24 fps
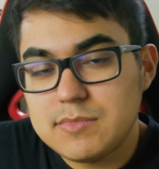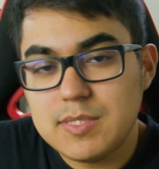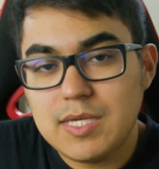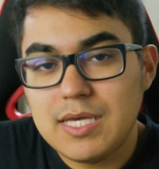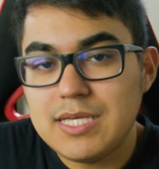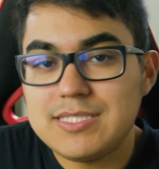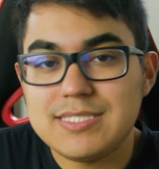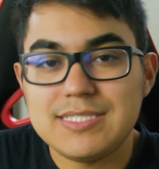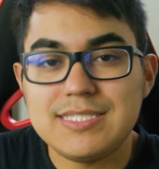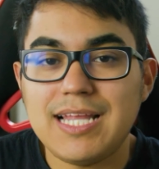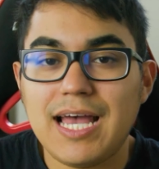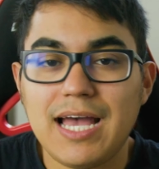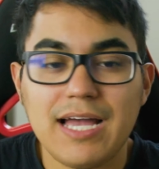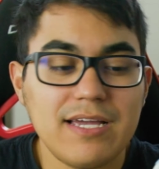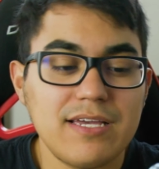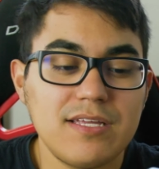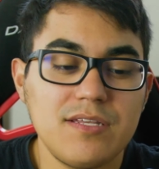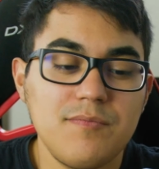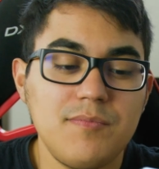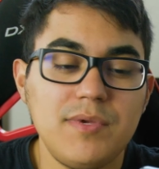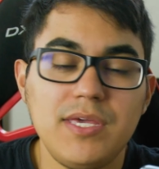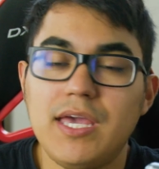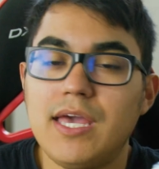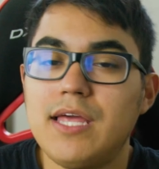it's not going
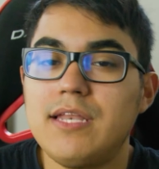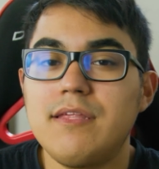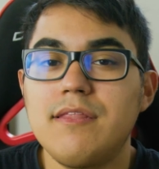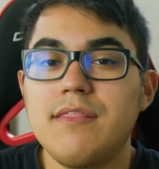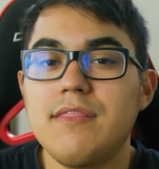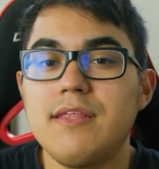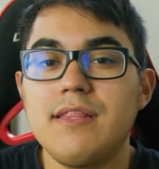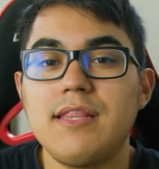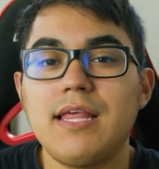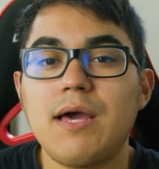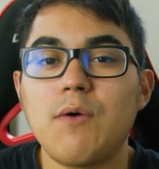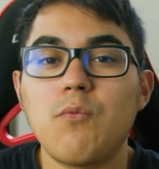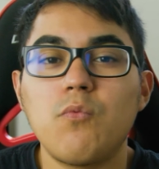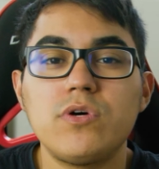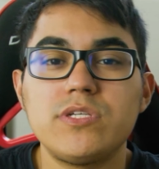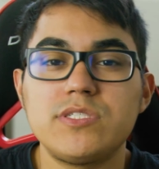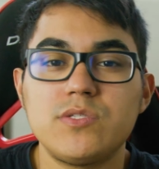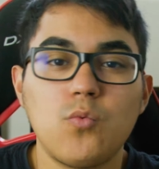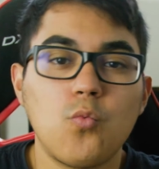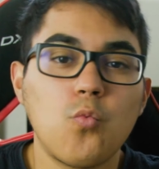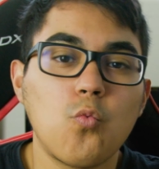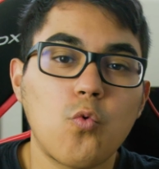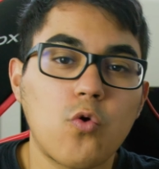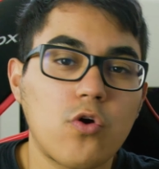to be anything that
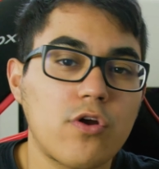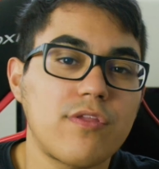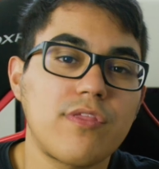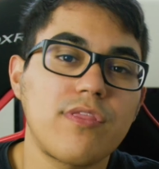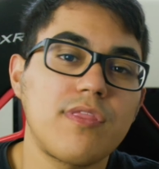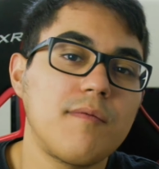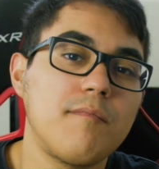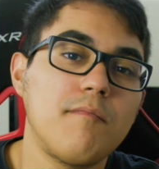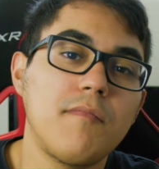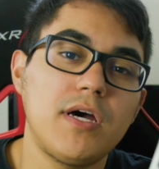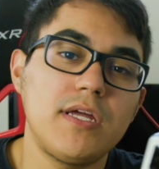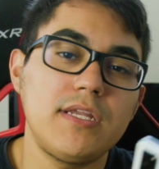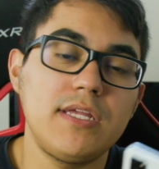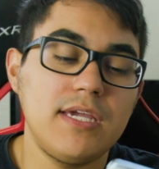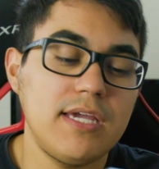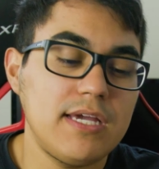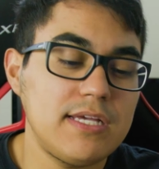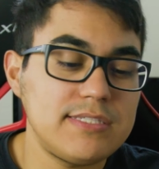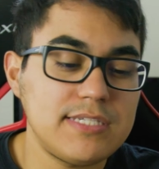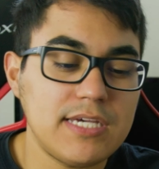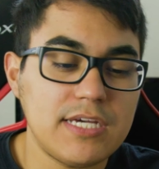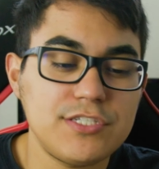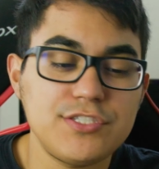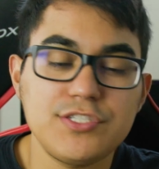wasn't worth the money.
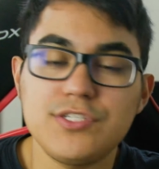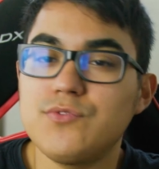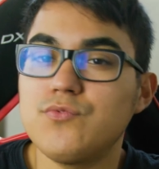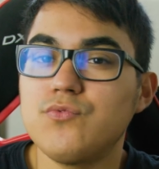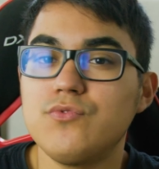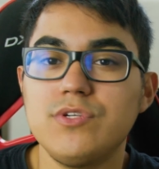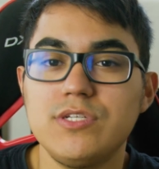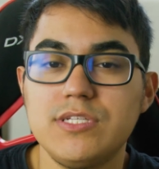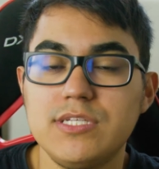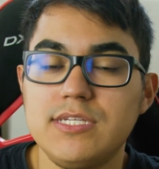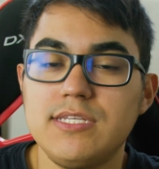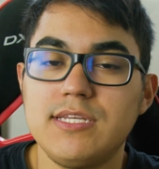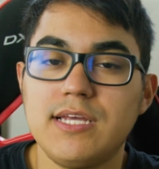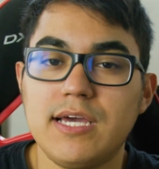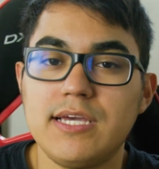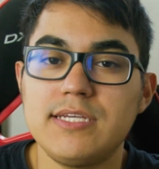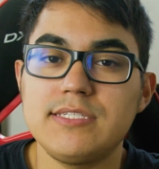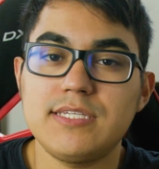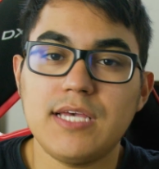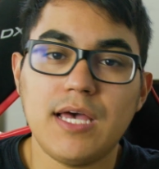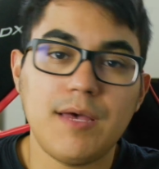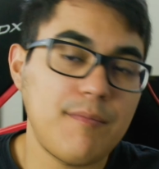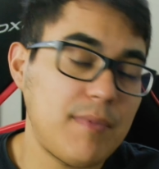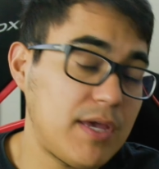It's actually really
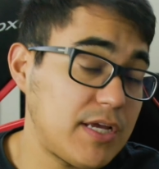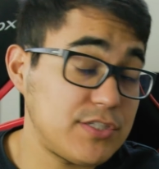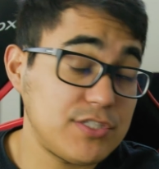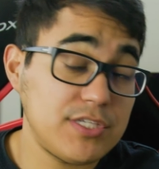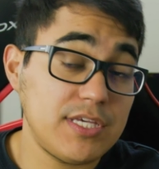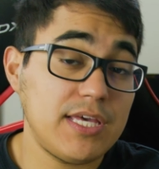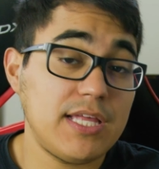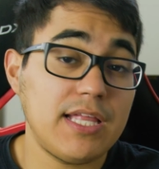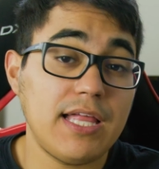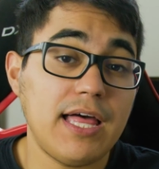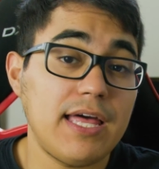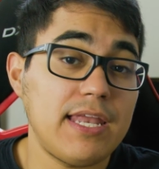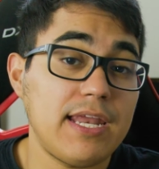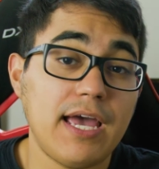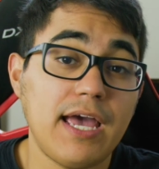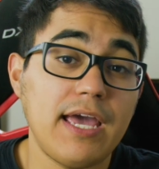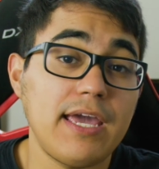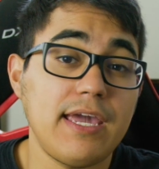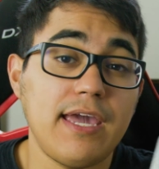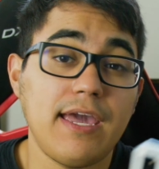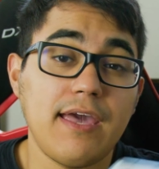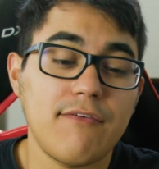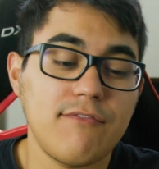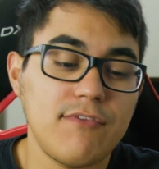nice. I'm actually glad
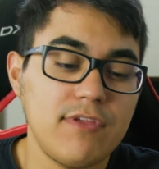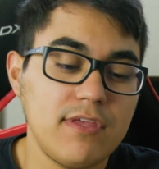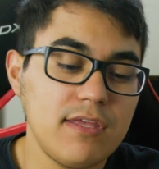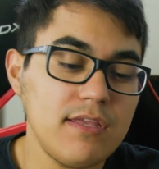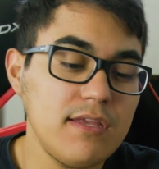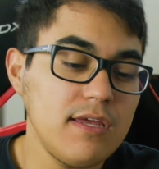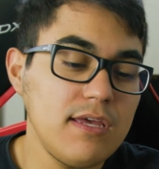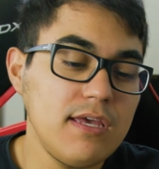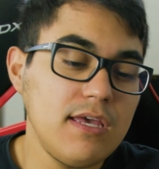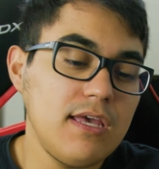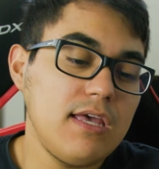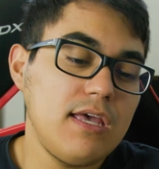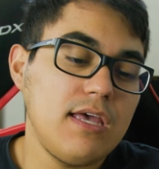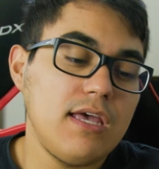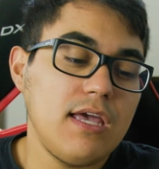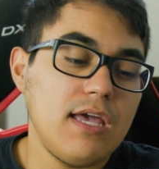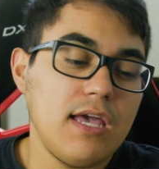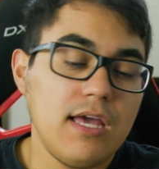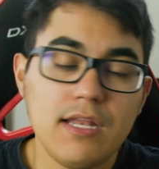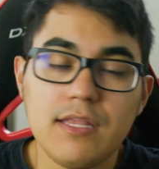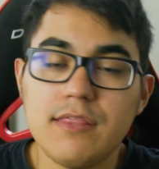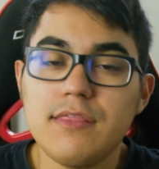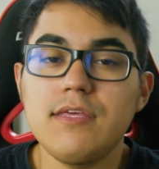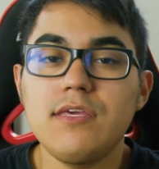I have it,
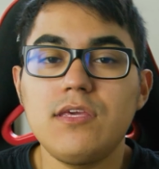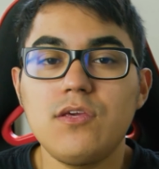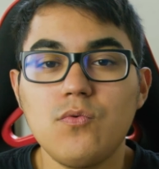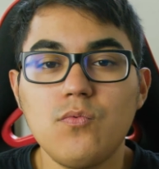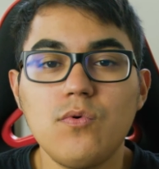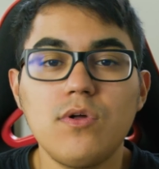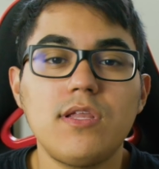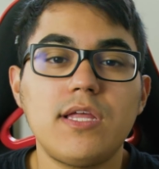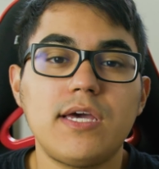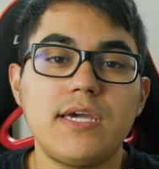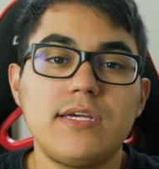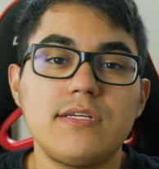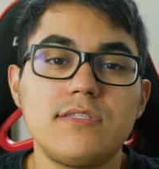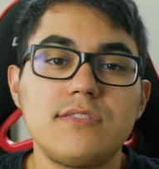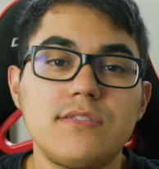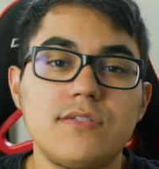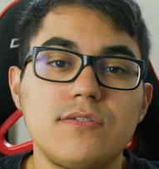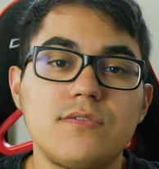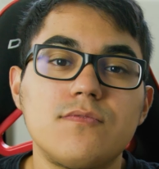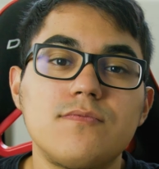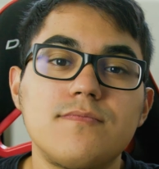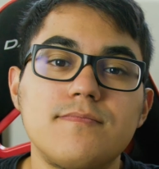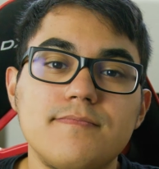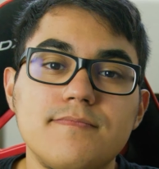and I think you will like it too.
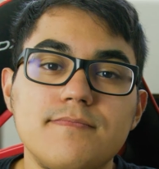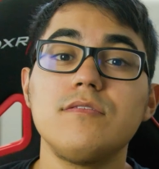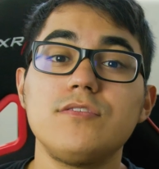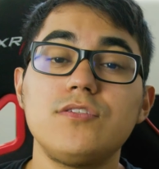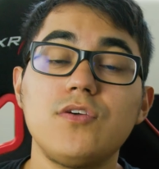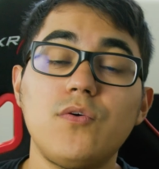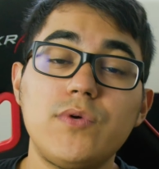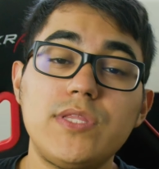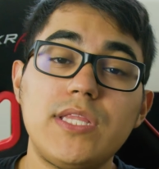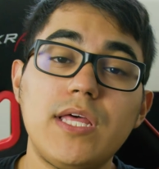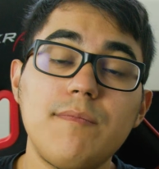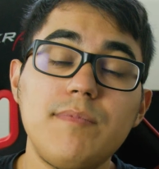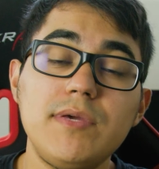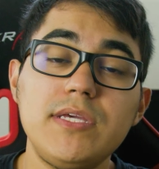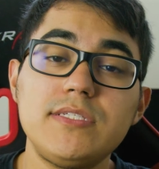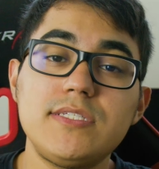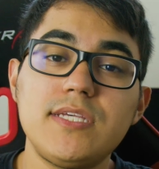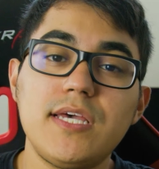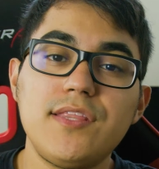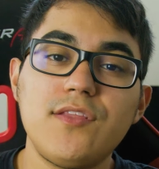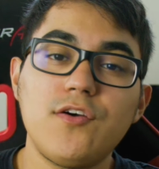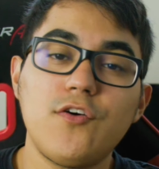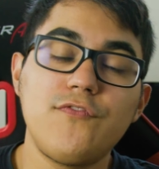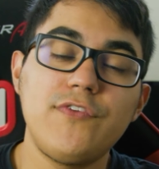So with that being
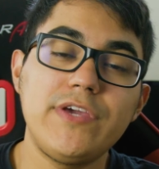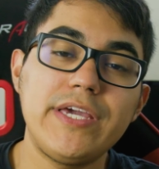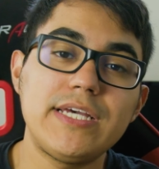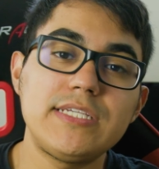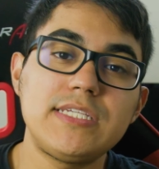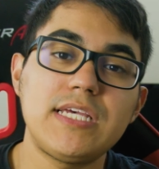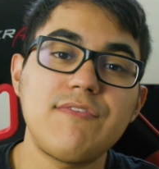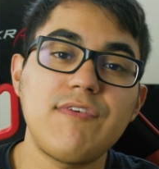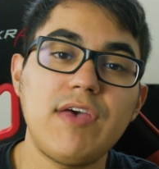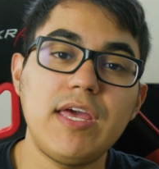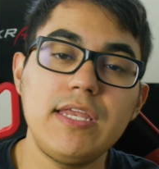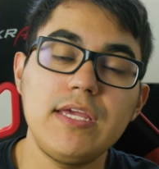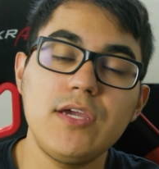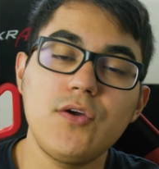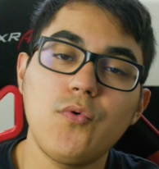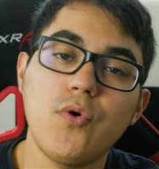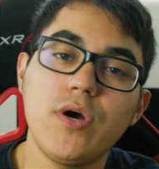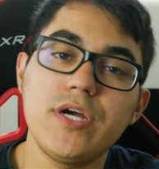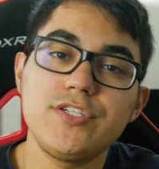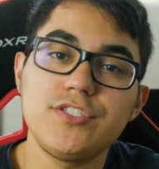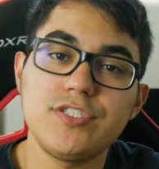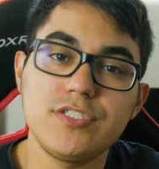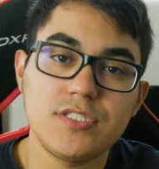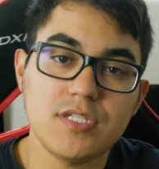said though, if you guys have any
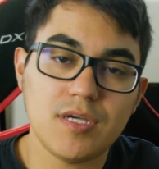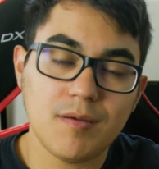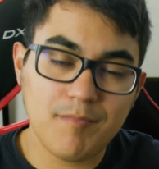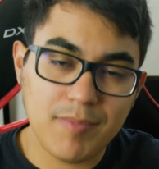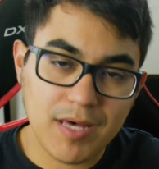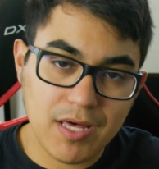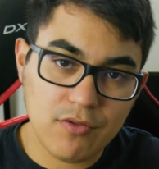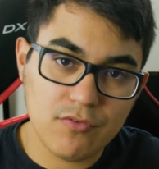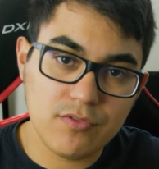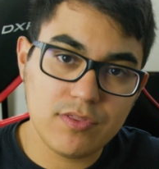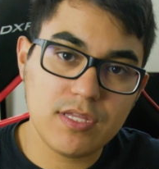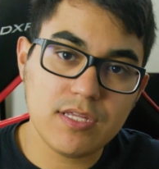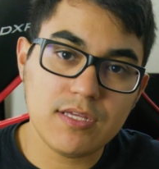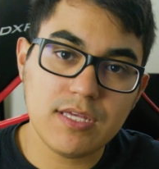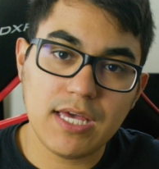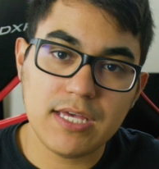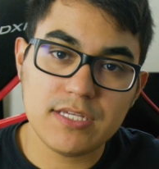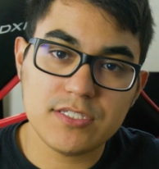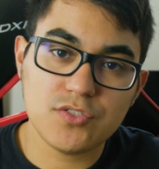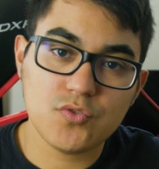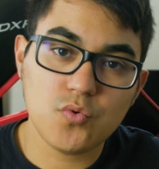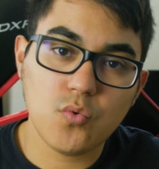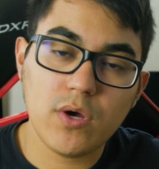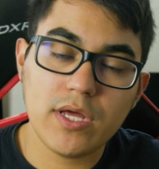questions about the
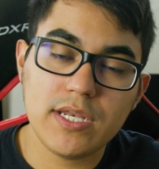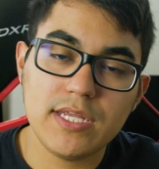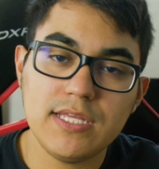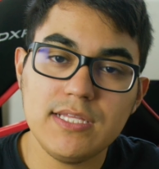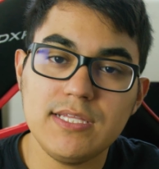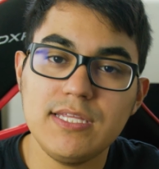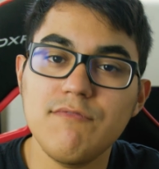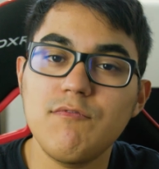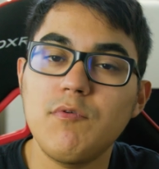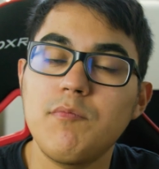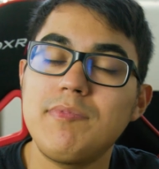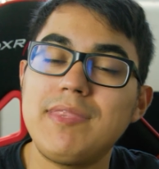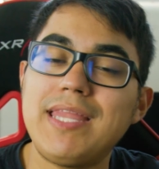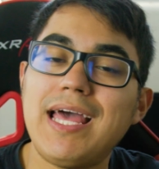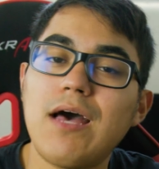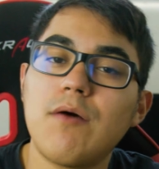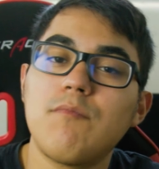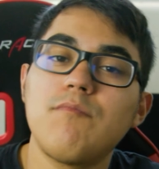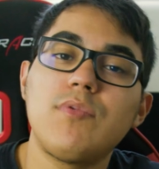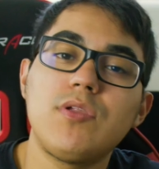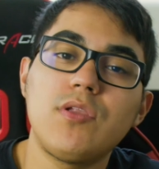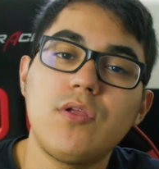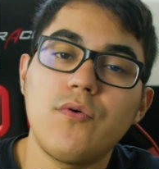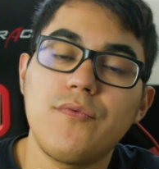S20, leave them
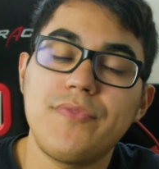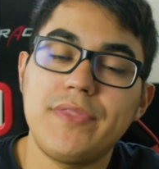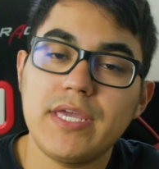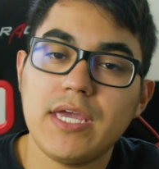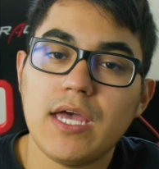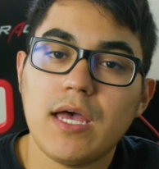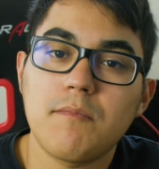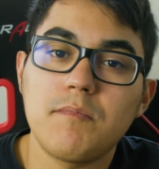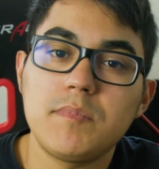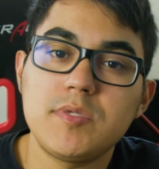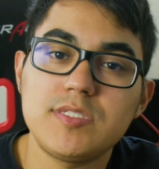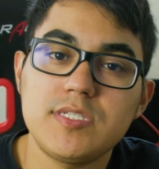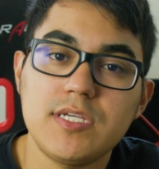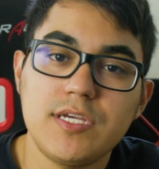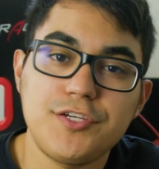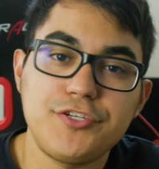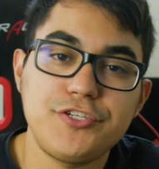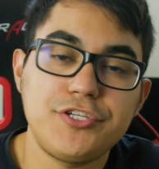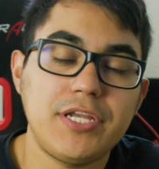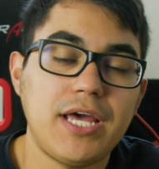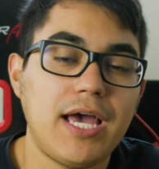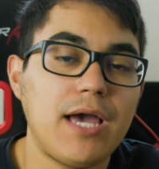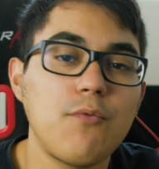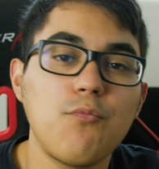down below in the comment
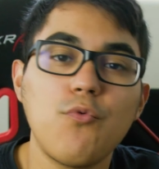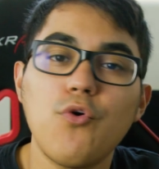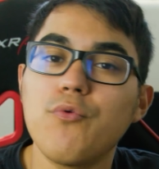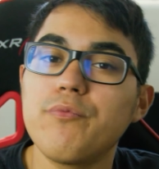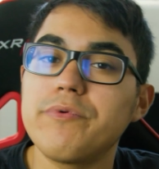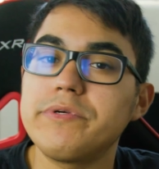section. I will